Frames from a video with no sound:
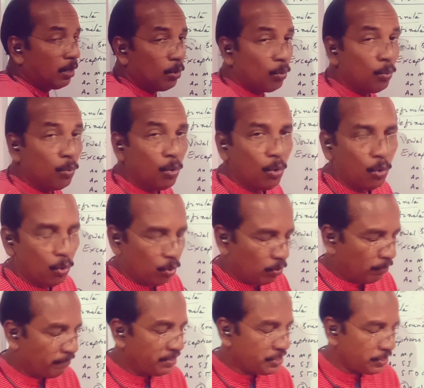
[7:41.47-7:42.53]
O,
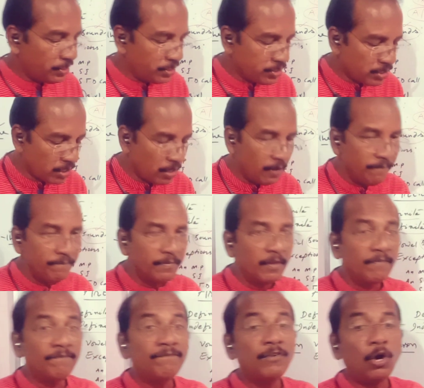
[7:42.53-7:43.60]
which is
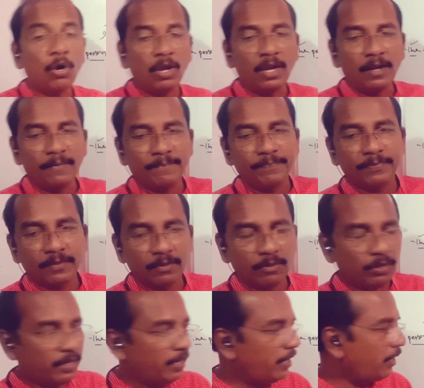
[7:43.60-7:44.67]
vowel.
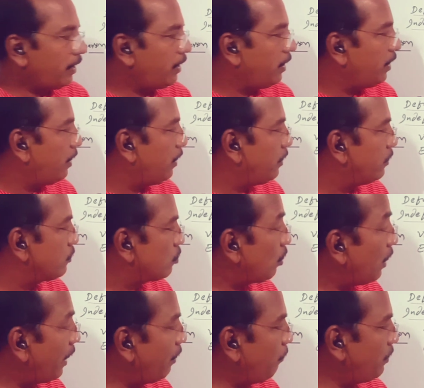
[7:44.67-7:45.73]
Okay. So
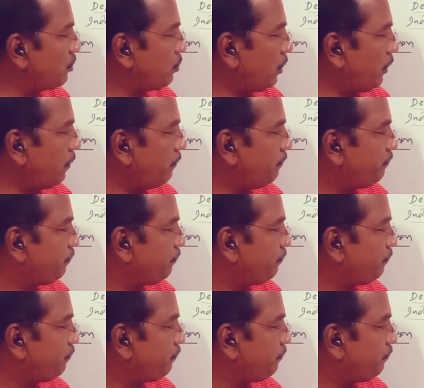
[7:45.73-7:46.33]
likewise here,